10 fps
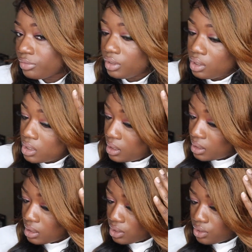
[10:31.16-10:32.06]
you see
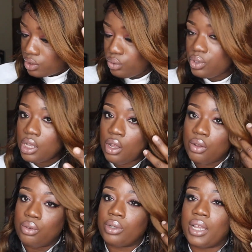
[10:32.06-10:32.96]
this is
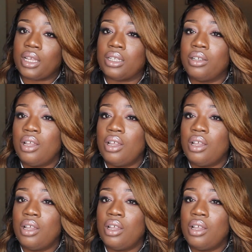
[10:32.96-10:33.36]
two-tone, like a